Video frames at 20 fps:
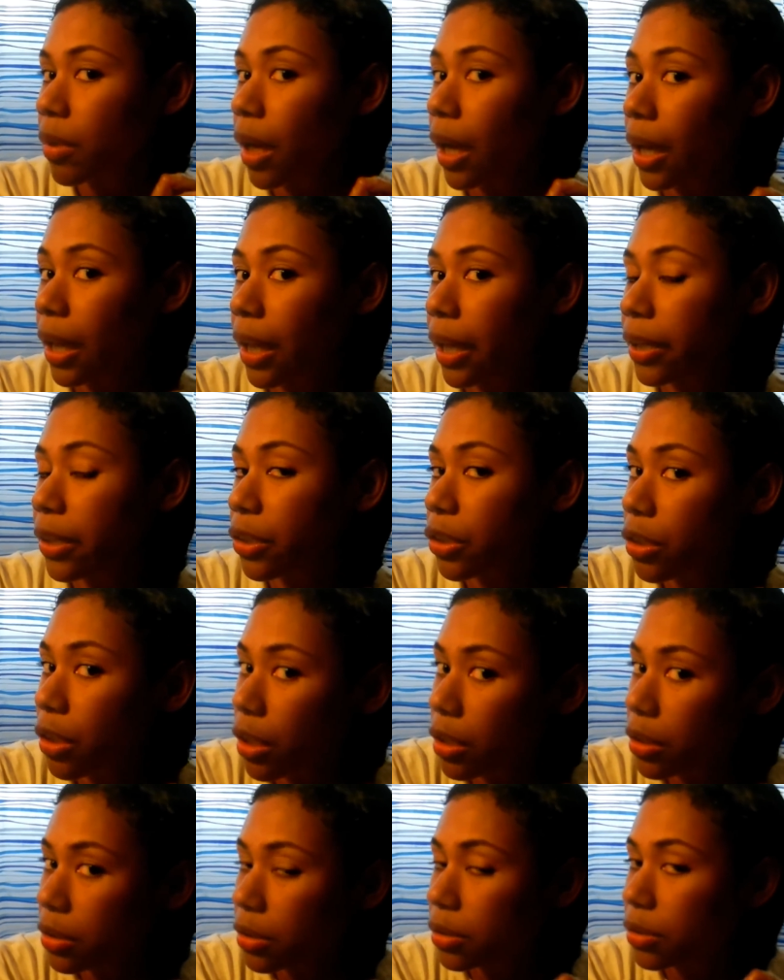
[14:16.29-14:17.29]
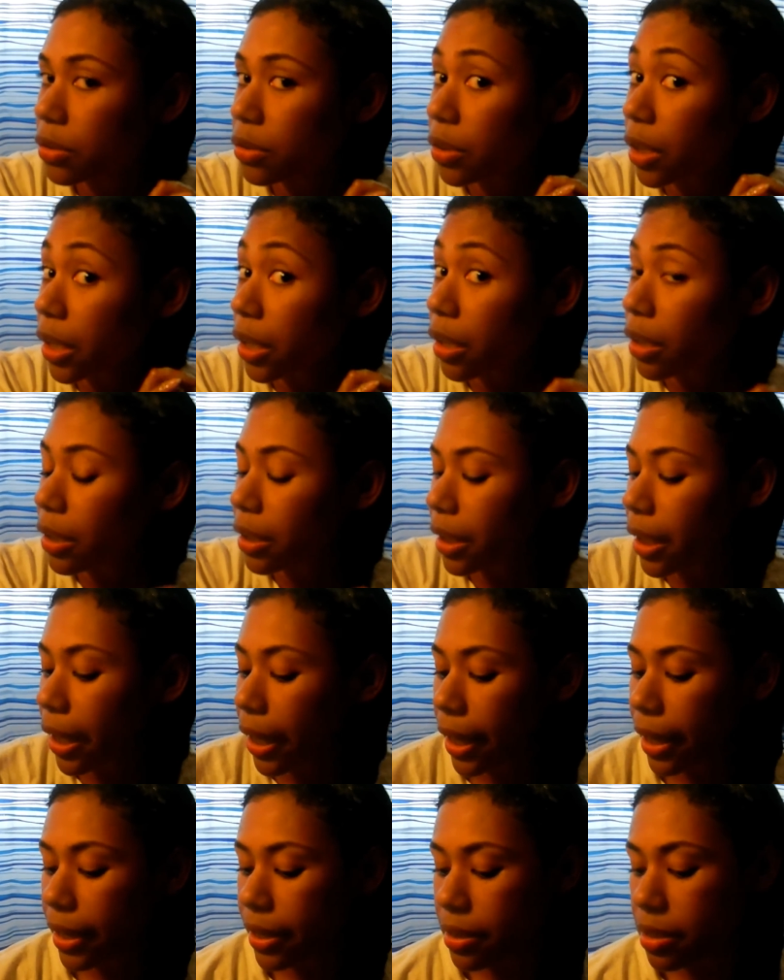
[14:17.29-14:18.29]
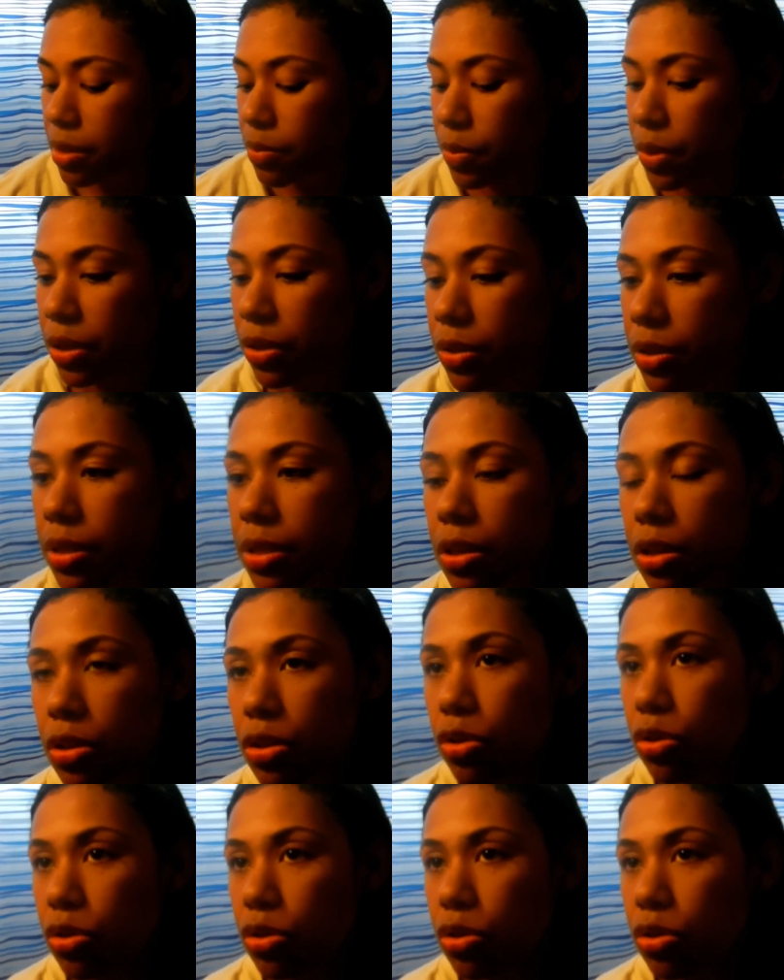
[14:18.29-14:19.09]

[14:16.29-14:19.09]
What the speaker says: I like to concentrate on the ends because